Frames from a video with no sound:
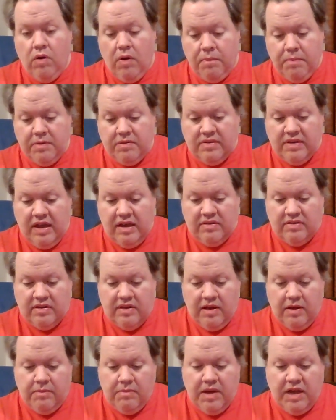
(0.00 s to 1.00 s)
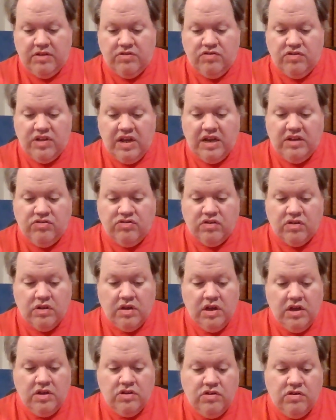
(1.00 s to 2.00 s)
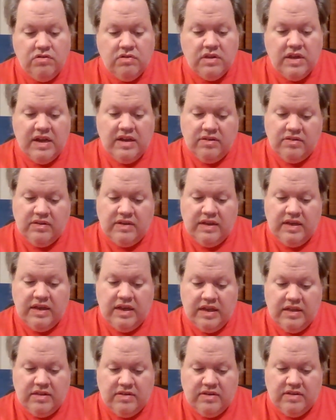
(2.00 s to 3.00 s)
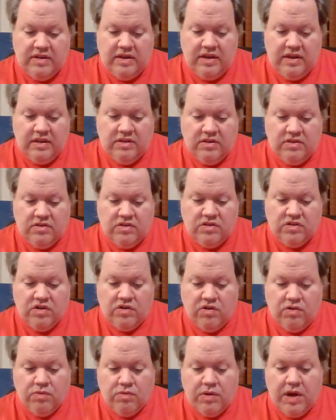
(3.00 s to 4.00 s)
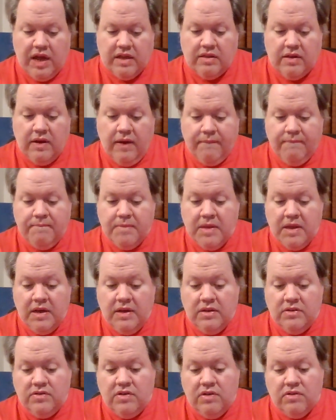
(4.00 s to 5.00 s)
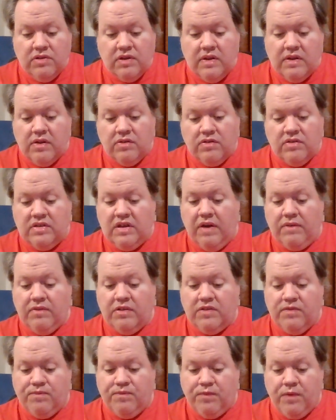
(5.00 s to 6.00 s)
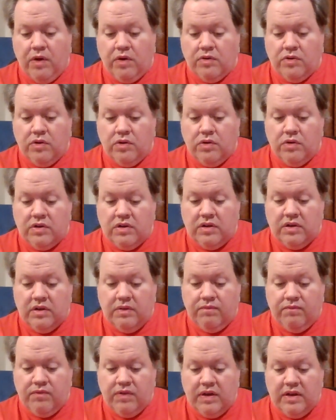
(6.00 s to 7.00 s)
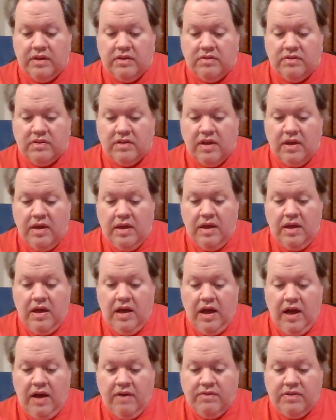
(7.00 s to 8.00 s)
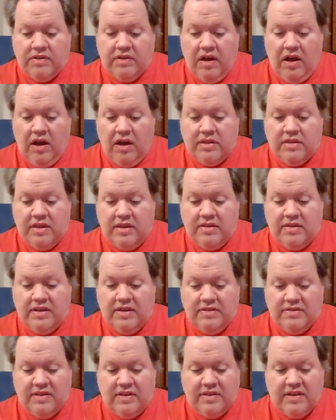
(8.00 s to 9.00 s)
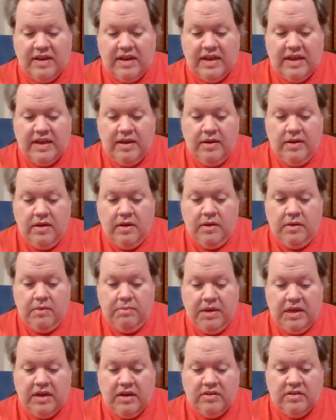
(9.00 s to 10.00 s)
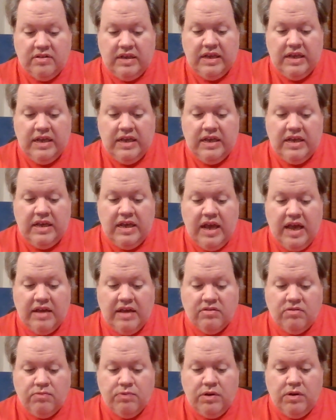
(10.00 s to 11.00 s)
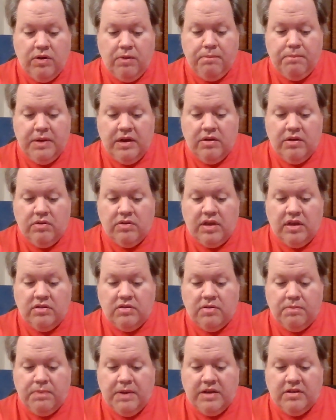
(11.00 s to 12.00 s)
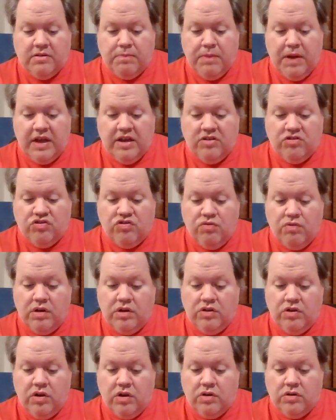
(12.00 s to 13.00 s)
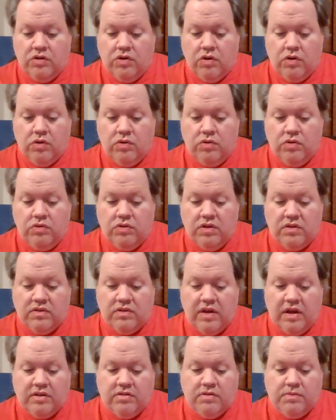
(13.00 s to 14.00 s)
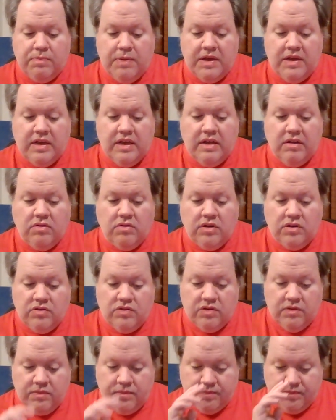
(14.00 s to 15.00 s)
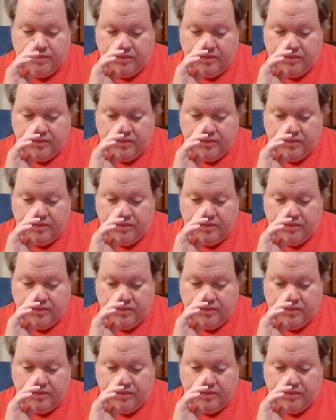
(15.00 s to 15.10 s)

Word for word: or possess an imagination, two things he intends to correct. Susan herself is further convinced of his authenticity because he has a real beard and speaks Spanish to a young girl who does not speak English.